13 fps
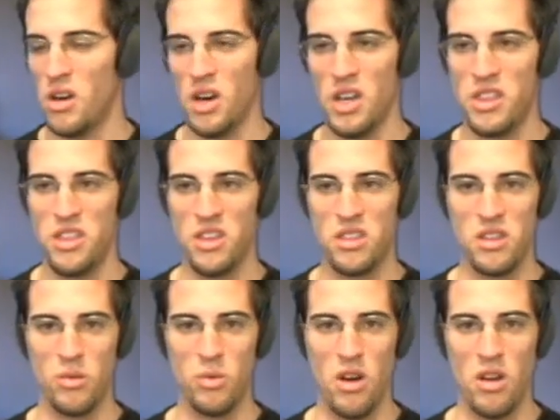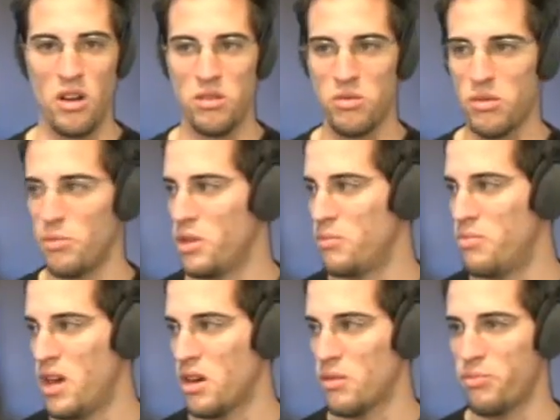I think the world would be a
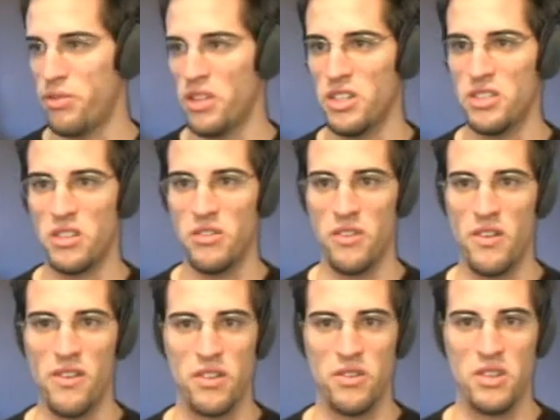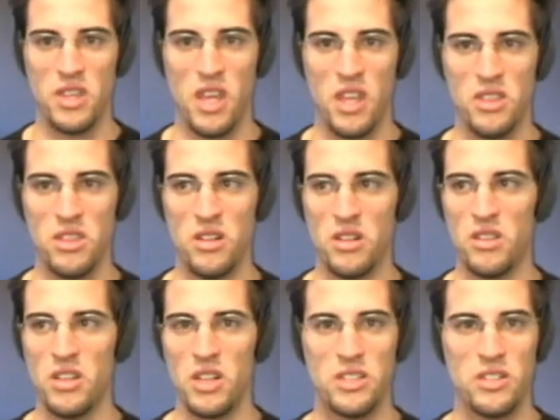better place if everyone ate
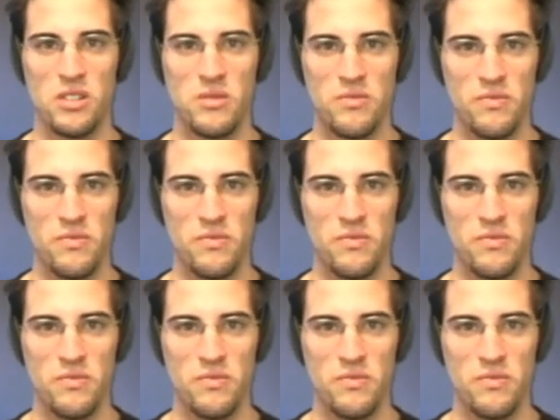donuts.